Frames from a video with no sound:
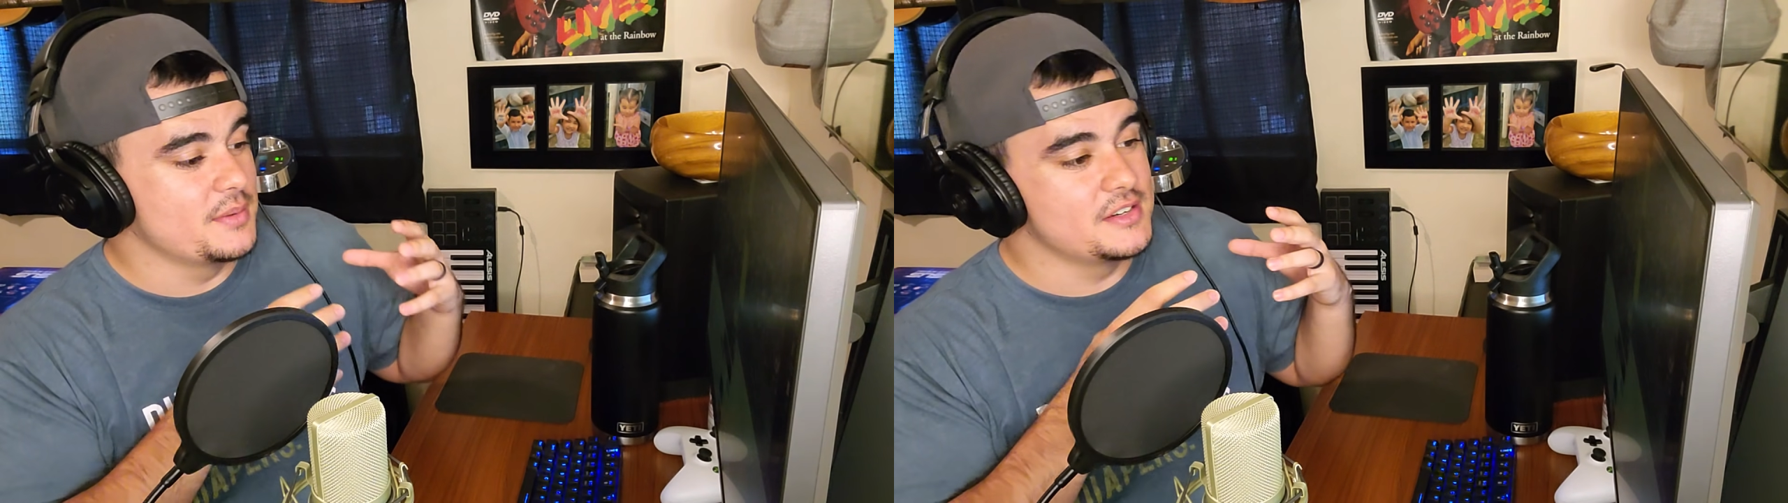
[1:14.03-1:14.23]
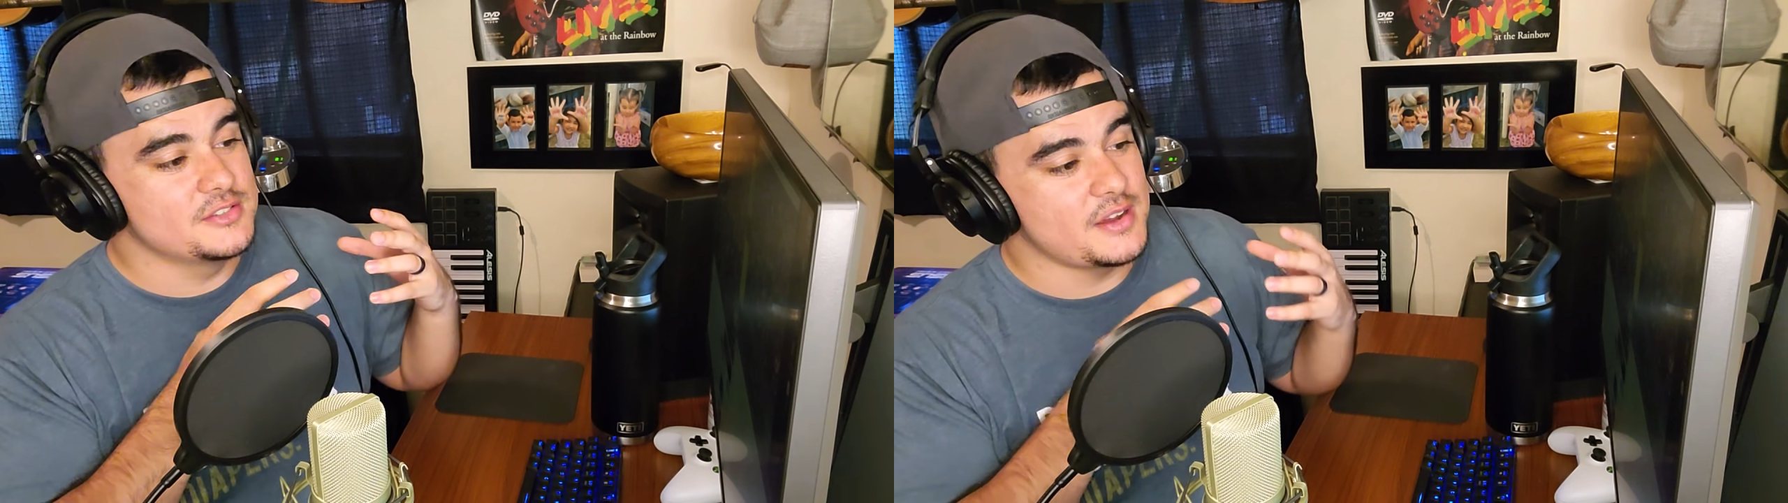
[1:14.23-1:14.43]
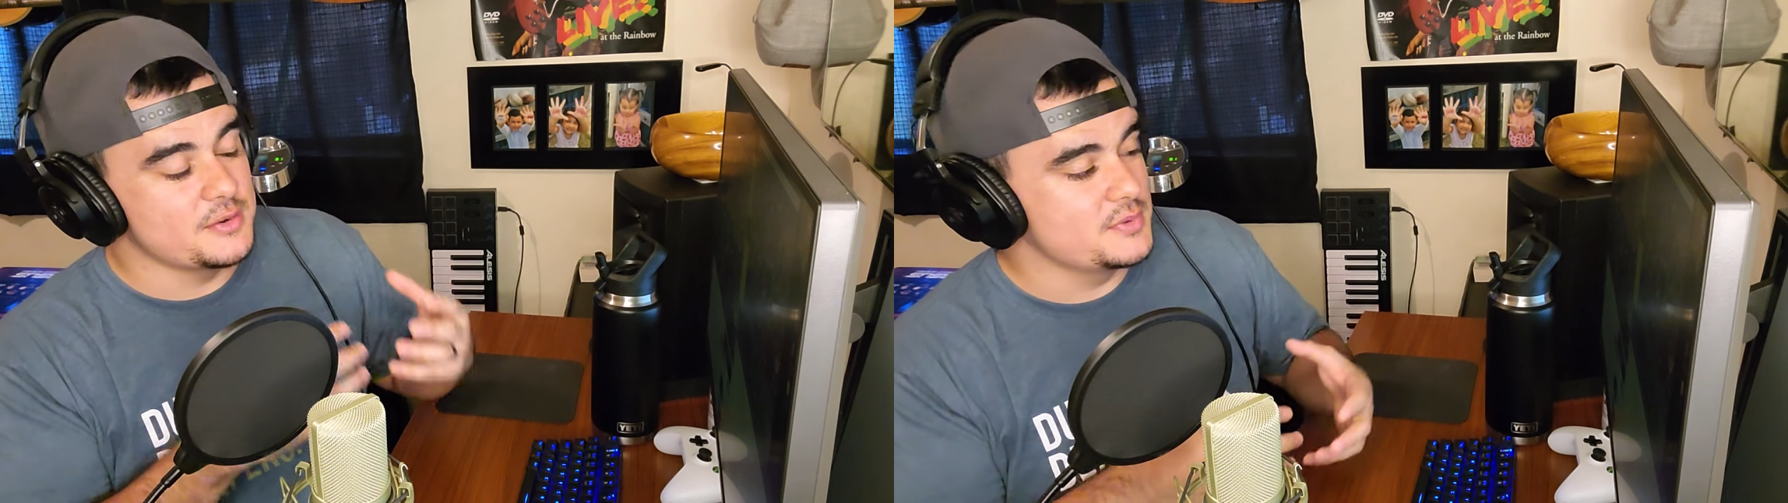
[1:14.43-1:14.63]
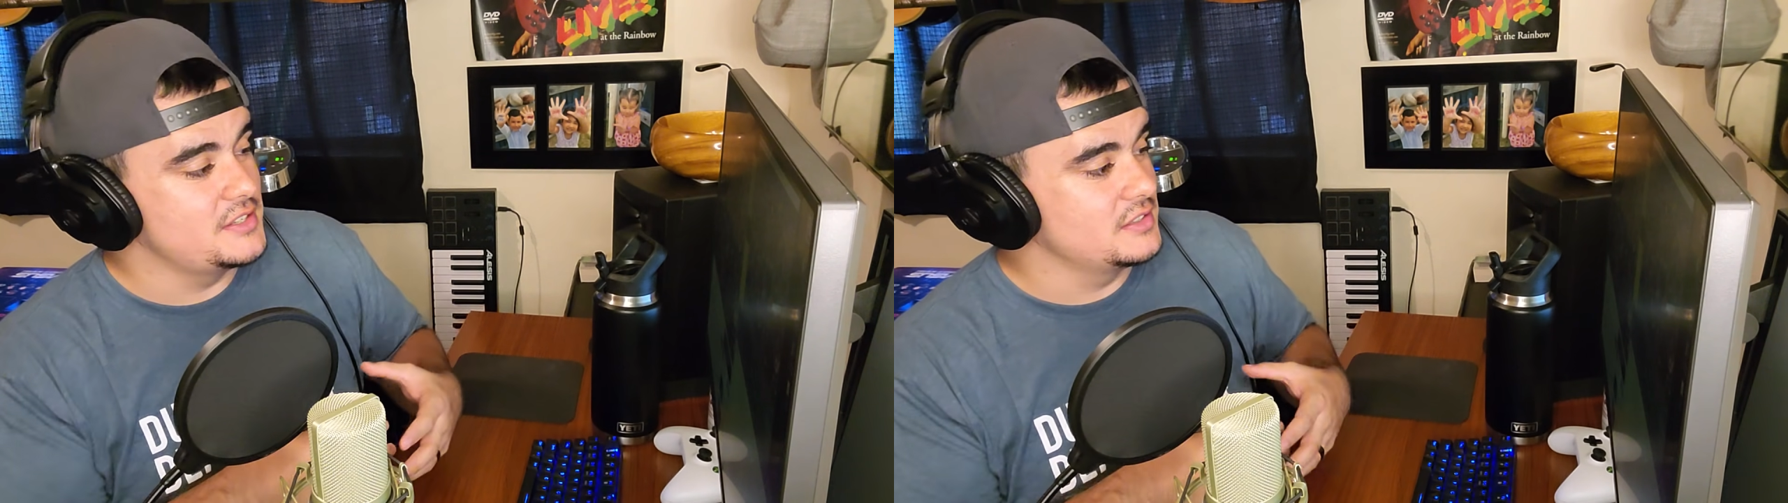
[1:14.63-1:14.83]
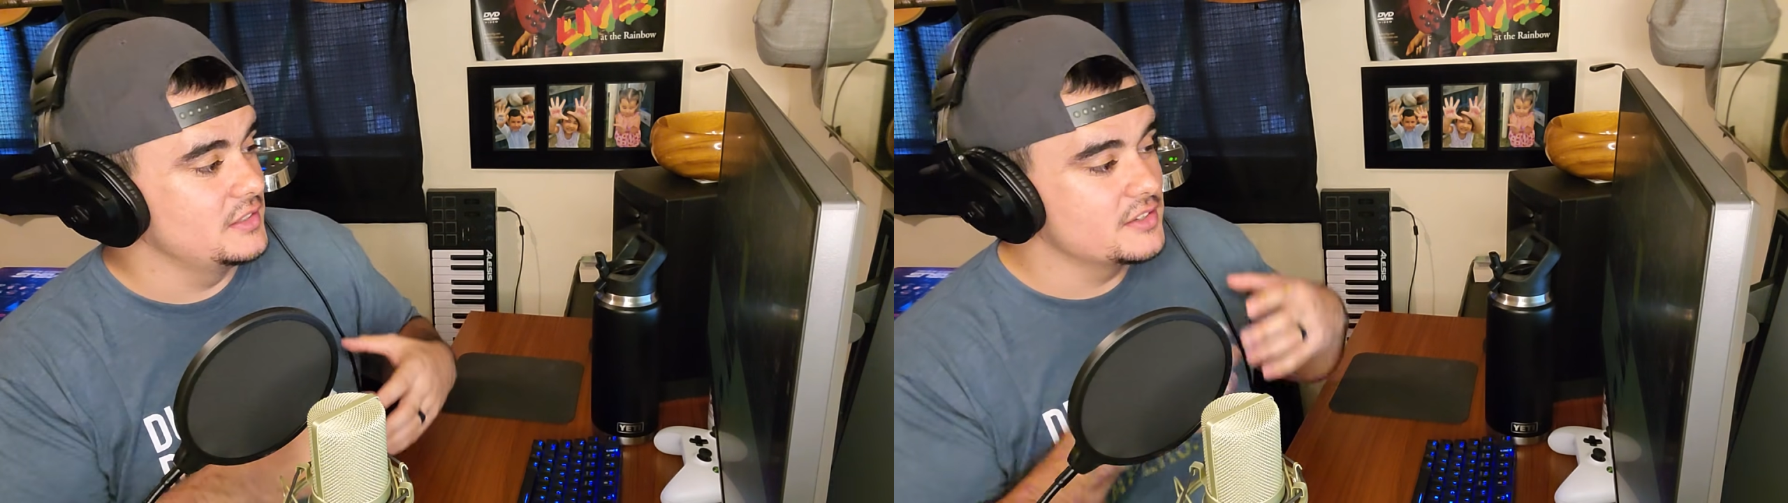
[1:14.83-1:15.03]
I'm gonna try to
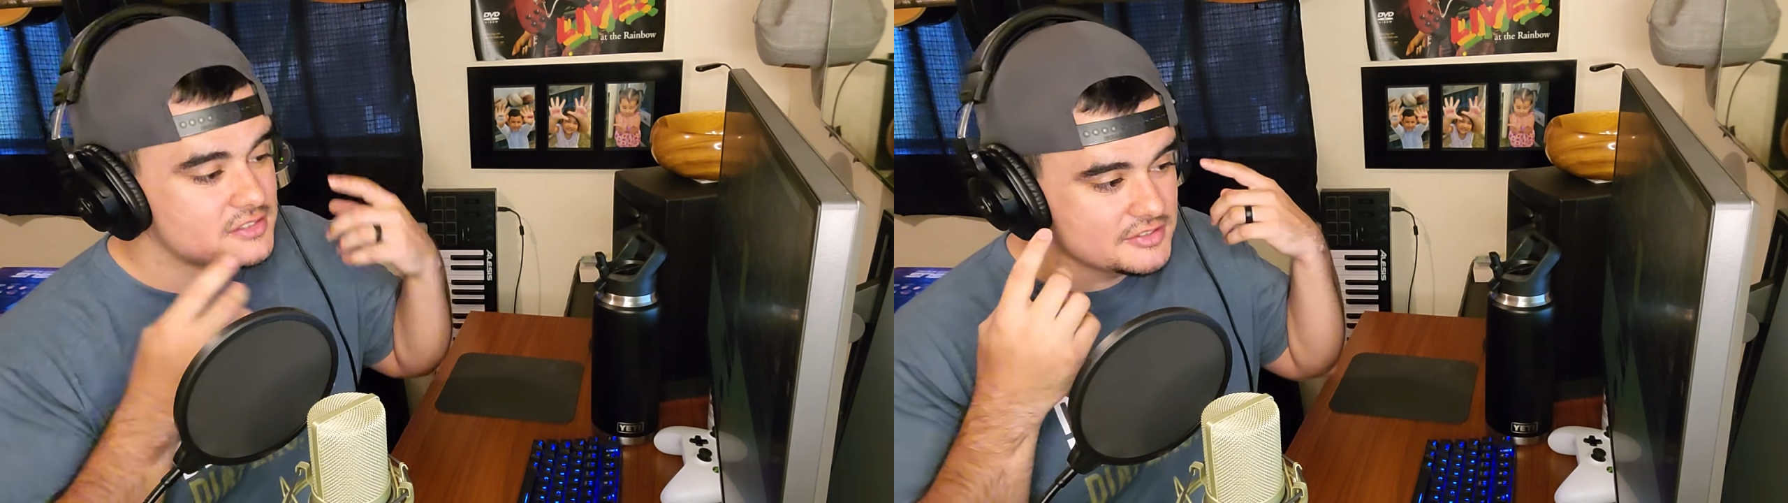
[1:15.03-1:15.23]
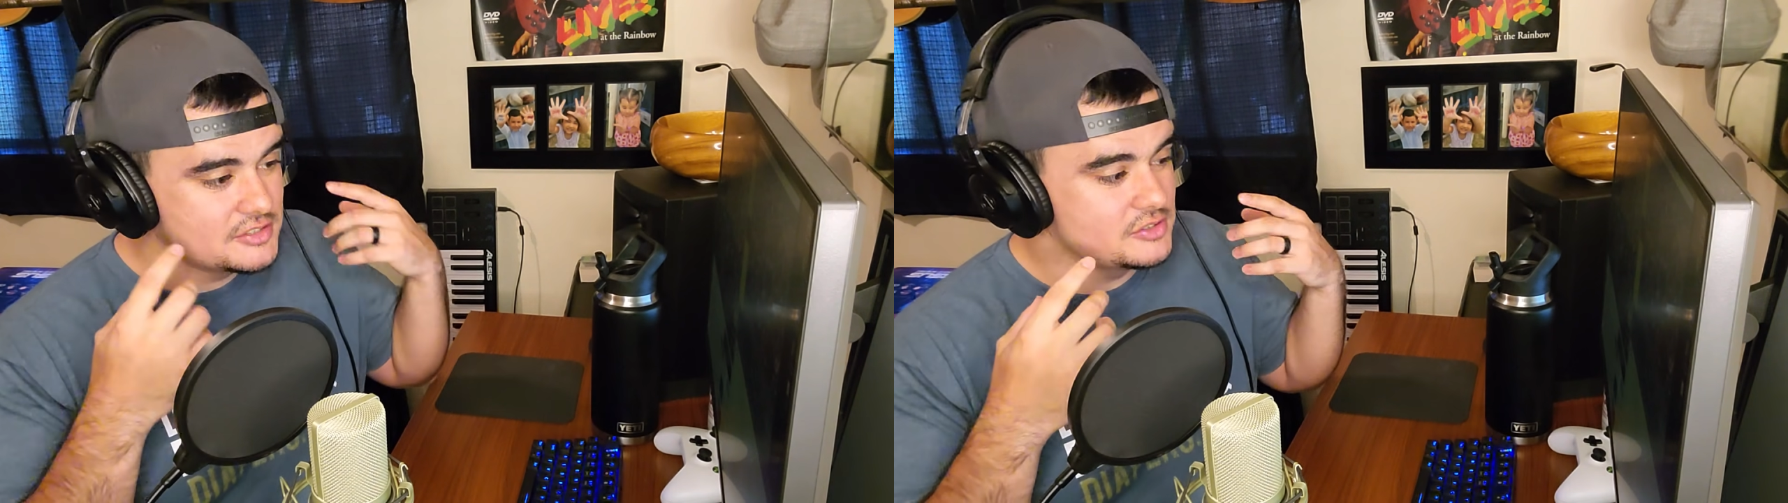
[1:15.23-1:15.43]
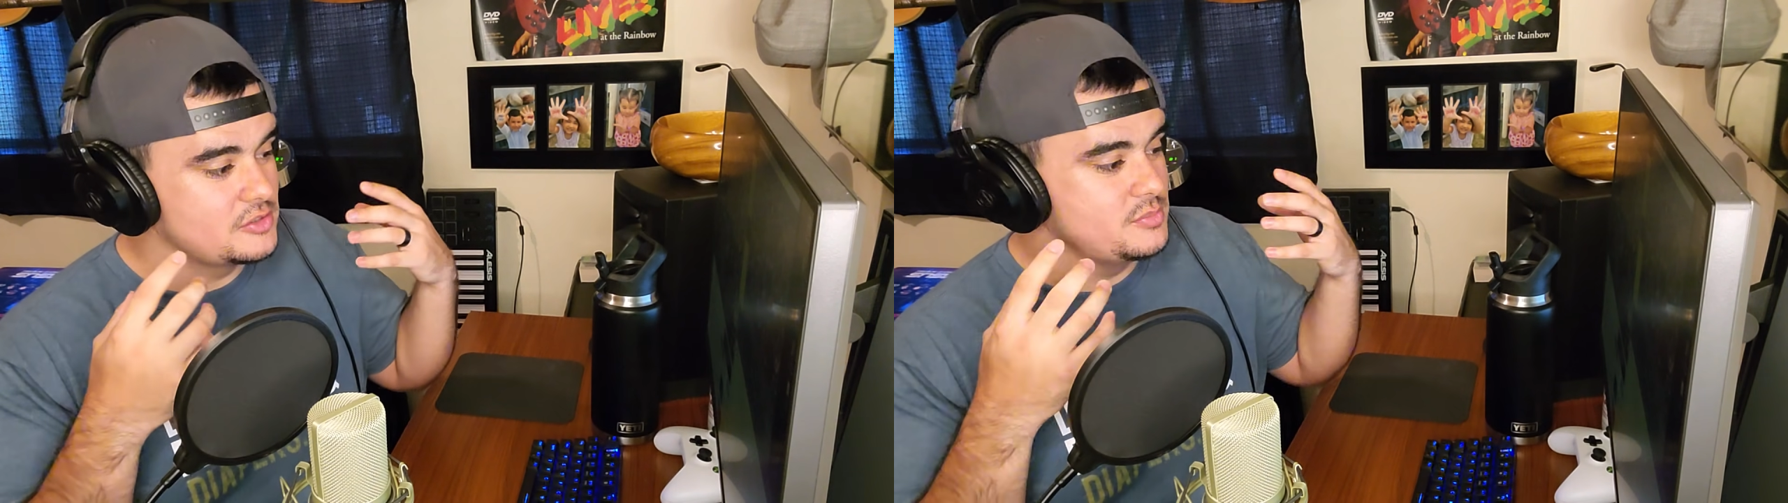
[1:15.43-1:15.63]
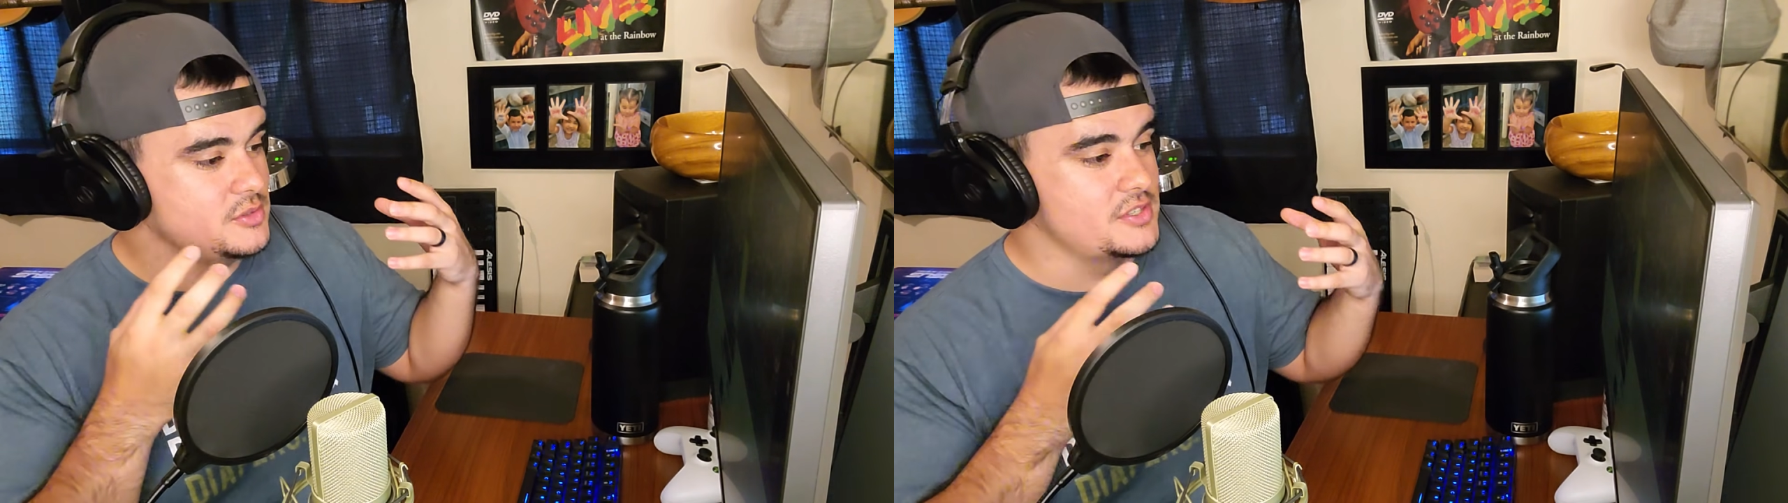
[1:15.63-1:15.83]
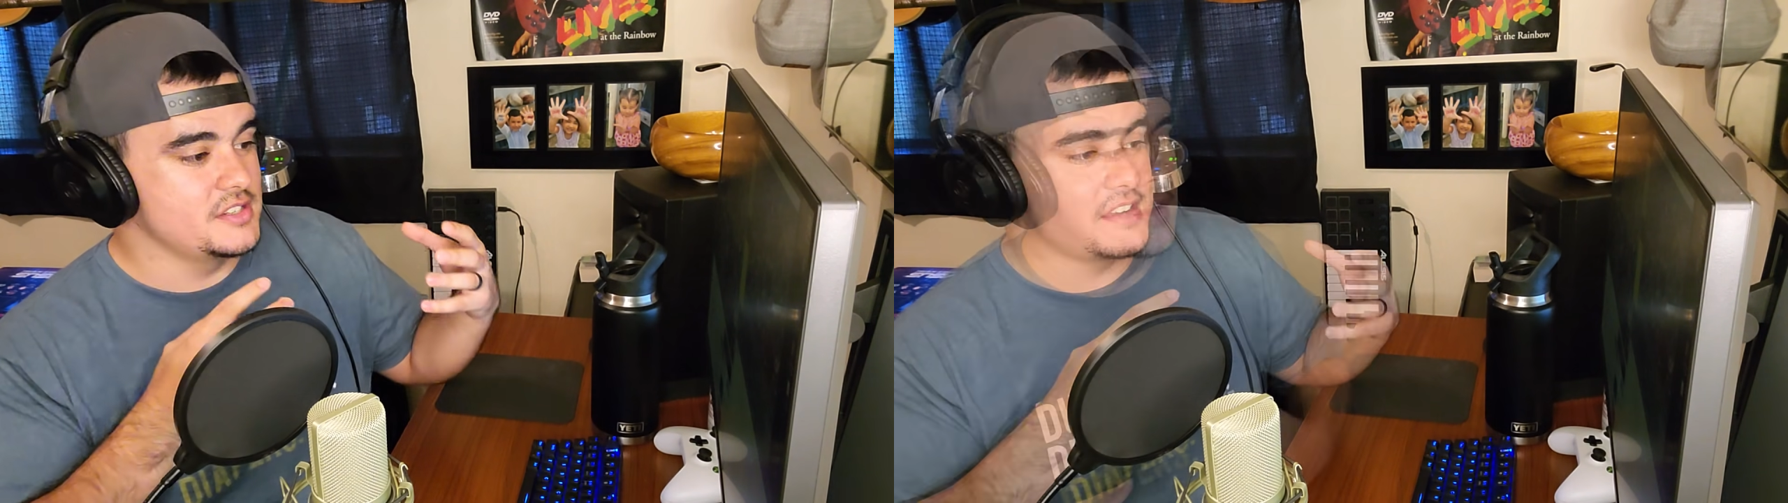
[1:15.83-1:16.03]
read the lyrics, listen to the
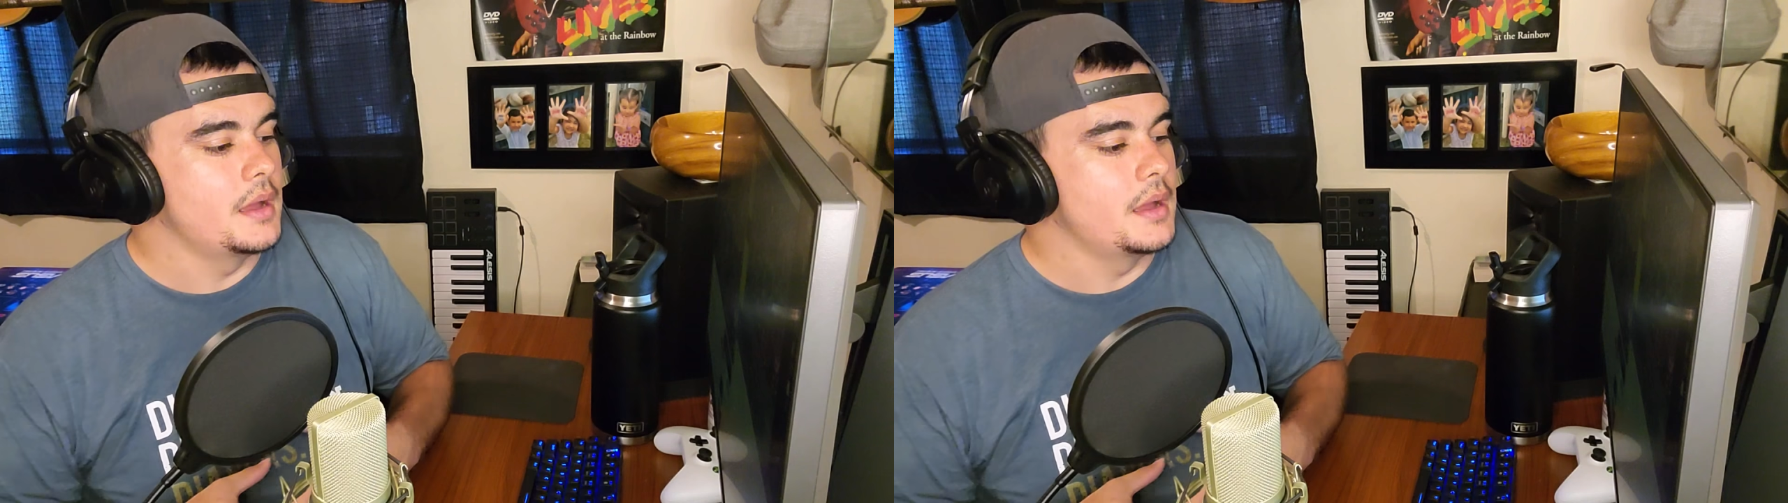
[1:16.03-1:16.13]
music.